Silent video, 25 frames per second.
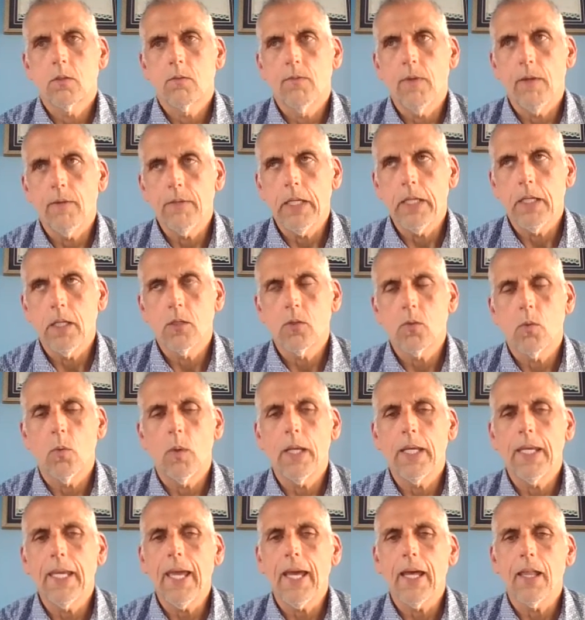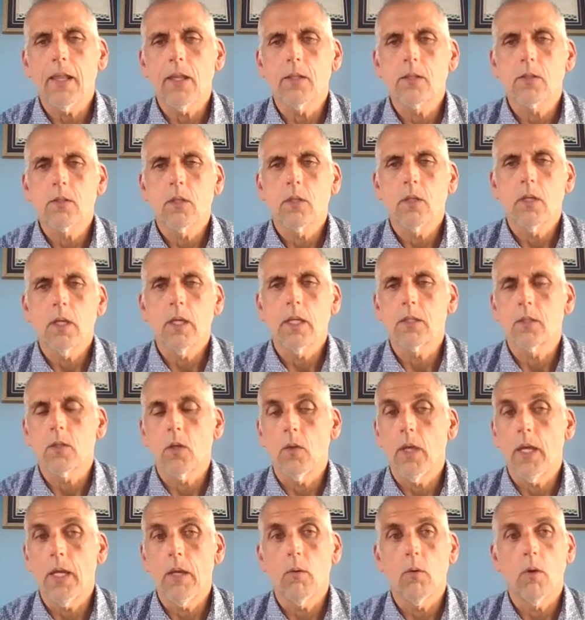15 to 20 gallons. And so
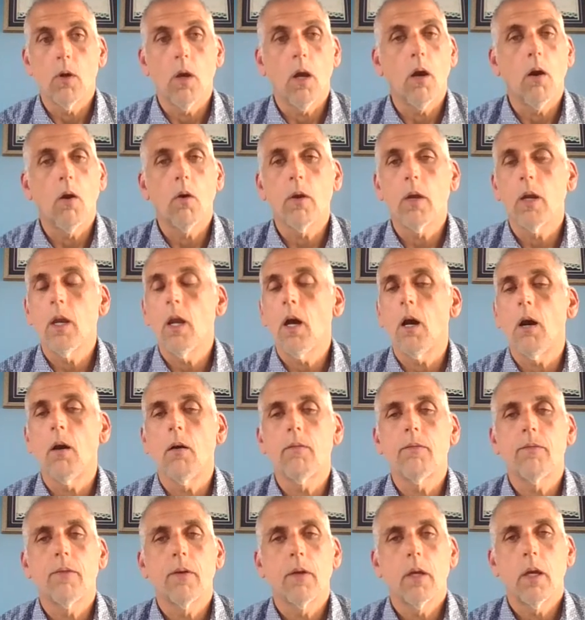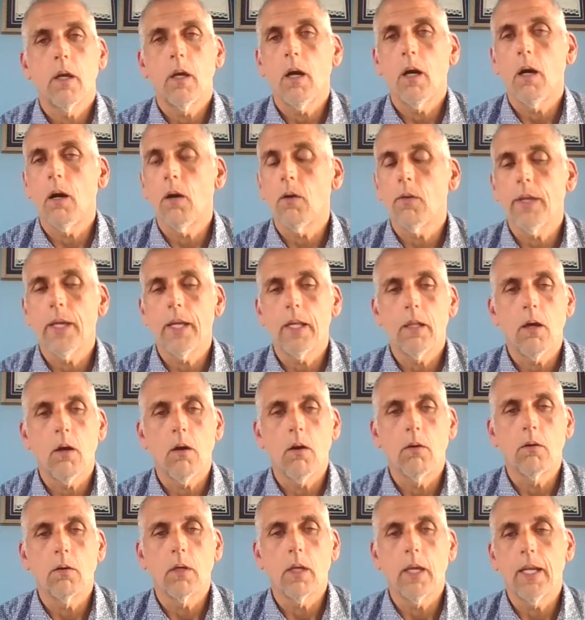they were on and off all day
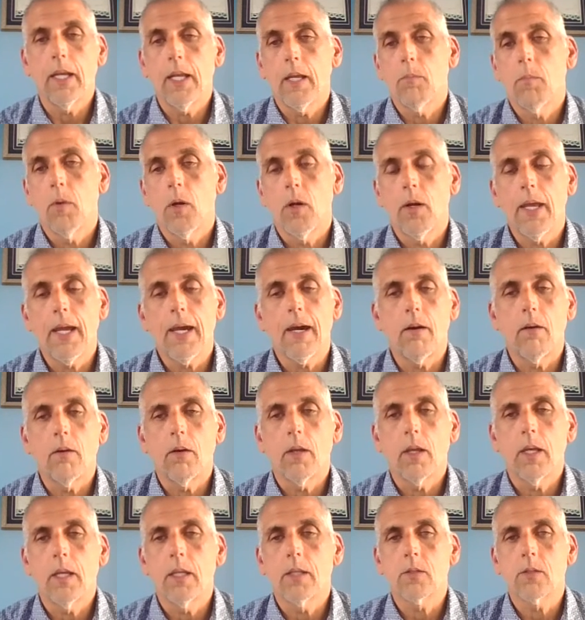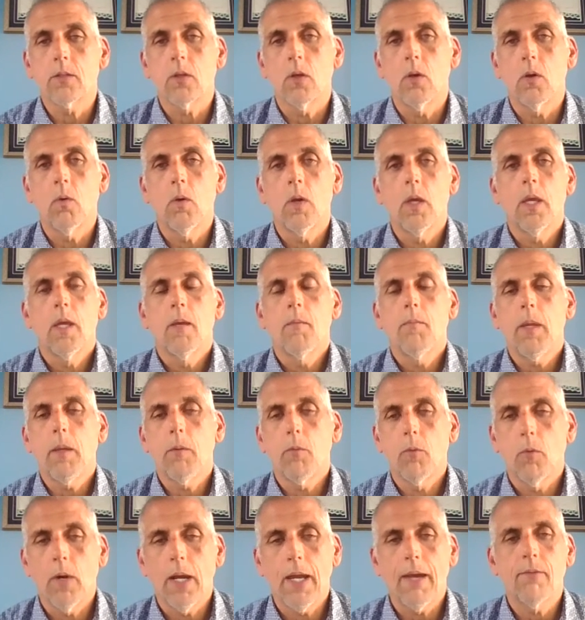long, and they burn out. And so
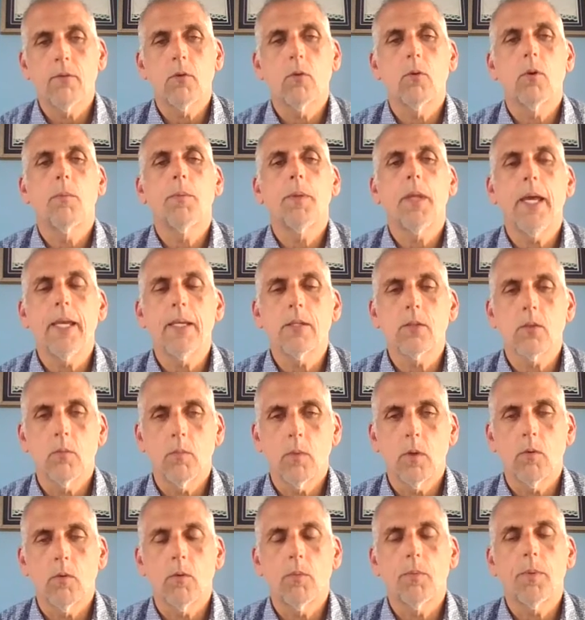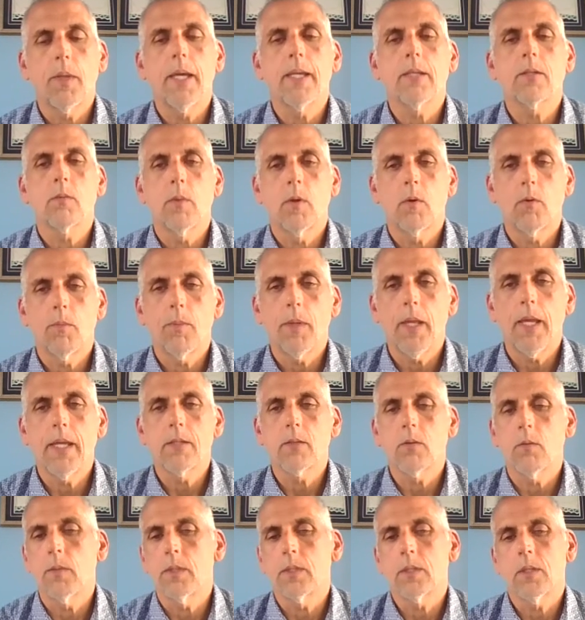people were having to replace them.
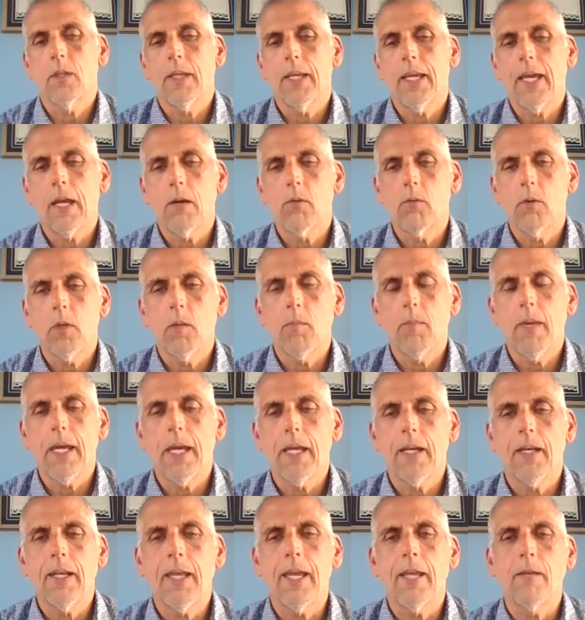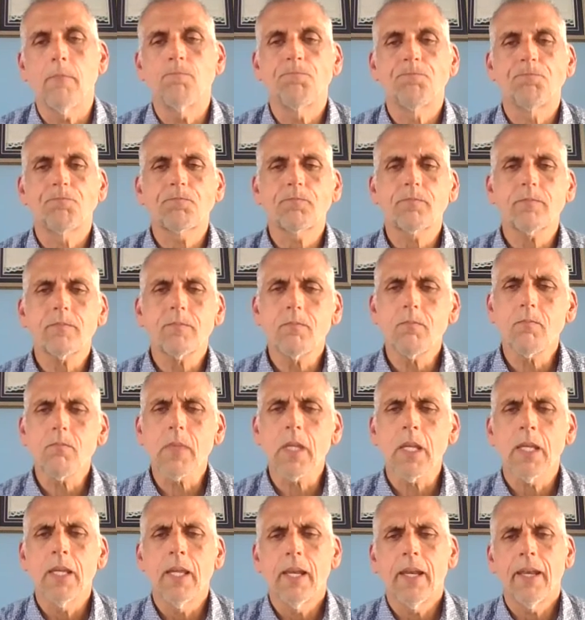So they got a really bad name.
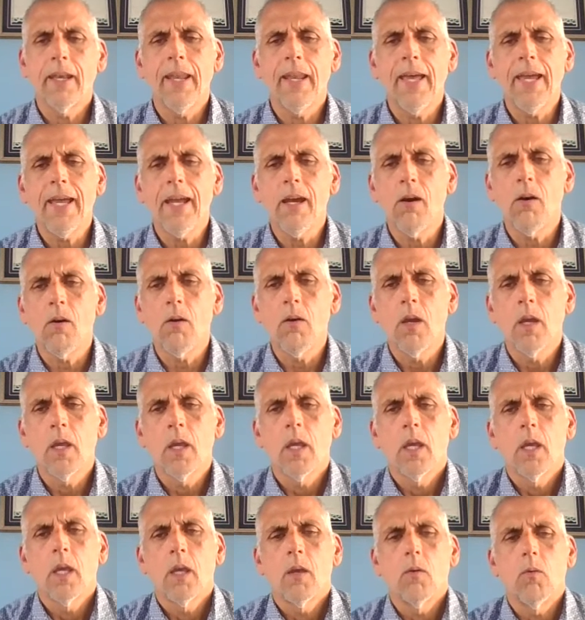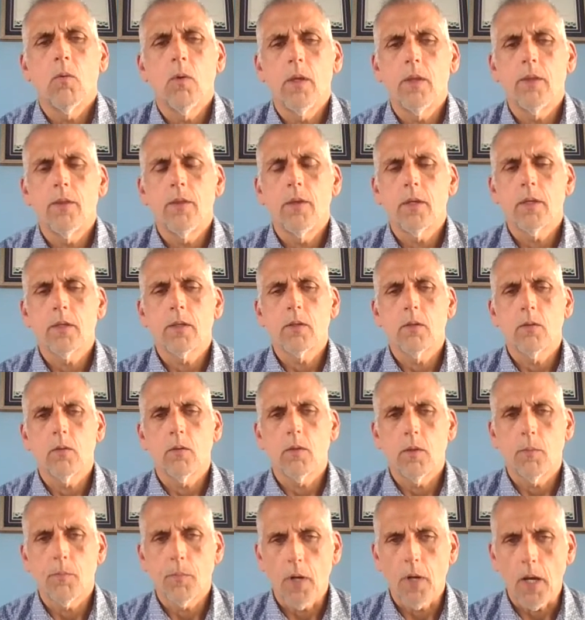Now, with
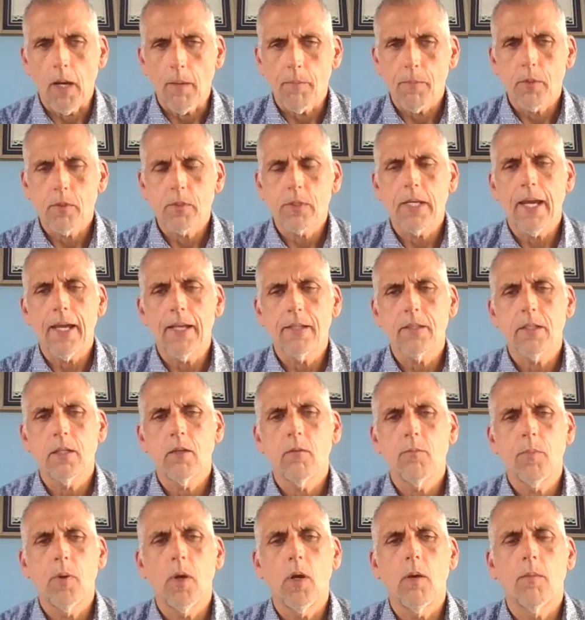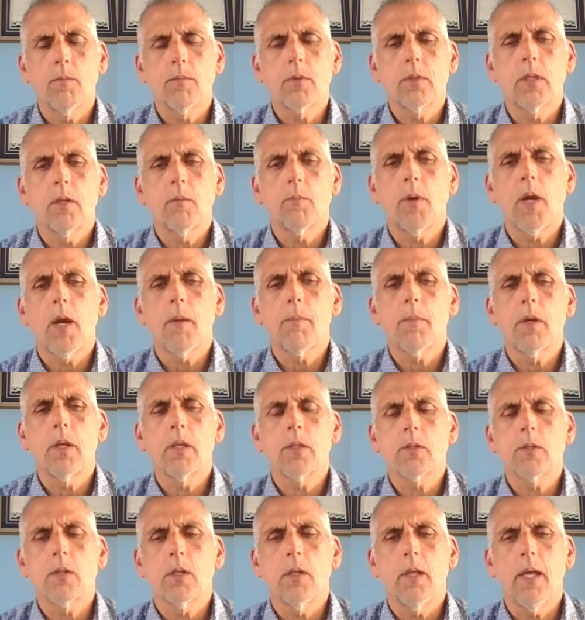the proper sizing of pumps and the proper
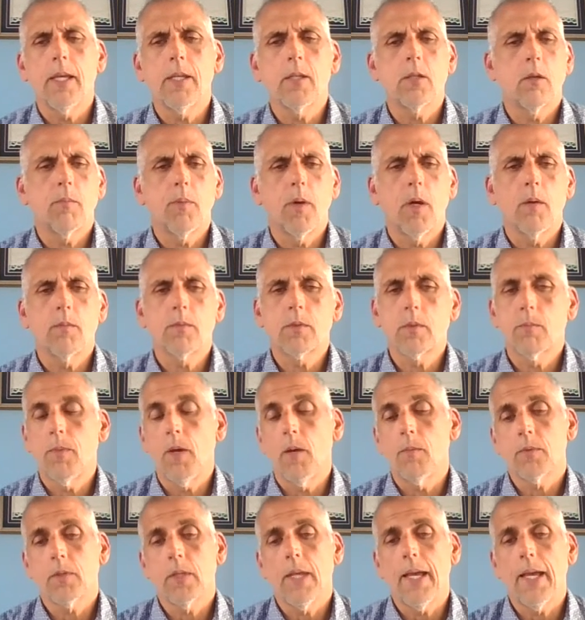installation of pumps